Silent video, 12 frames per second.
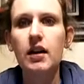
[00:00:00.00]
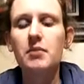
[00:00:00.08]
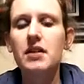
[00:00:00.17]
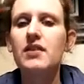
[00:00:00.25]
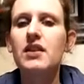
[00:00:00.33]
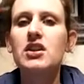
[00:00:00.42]

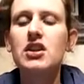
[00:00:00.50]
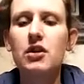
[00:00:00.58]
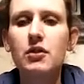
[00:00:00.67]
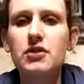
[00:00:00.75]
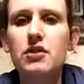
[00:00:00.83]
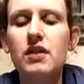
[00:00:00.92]
Giving a
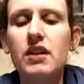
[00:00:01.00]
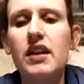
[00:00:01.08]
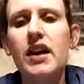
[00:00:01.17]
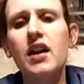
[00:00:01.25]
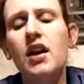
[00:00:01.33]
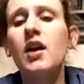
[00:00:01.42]
general survey
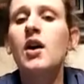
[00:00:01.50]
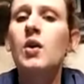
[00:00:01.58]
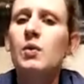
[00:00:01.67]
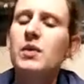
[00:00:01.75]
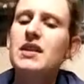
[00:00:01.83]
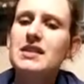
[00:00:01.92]
like,
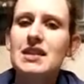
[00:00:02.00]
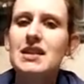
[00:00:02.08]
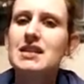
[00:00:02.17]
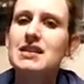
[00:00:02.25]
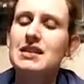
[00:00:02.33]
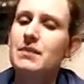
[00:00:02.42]
was
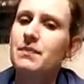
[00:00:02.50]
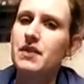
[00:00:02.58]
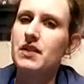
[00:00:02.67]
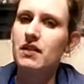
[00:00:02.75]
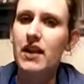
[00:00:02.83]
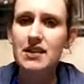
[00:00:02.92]
this
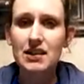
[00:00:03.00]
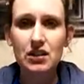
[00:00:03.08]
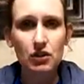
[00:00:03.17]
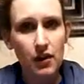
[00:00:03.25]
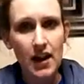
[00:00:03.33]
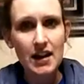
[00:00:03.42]
lesson
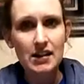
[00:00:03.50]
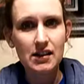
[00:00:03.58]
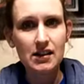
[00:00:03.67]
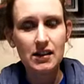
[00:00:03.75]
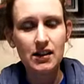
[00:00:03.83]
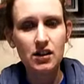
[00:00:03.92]
great?
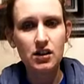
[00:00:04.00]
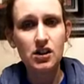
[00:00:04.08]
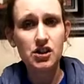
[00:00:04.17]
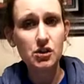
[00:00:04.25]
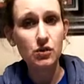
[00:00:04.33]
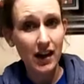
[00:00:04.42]

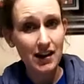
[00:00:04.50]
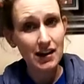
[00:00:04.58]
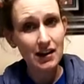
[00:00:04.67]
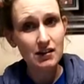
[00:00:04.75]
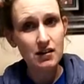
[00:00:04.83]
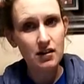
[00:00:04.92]
Did you like
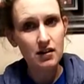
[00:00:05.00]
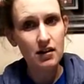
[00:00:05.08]
it?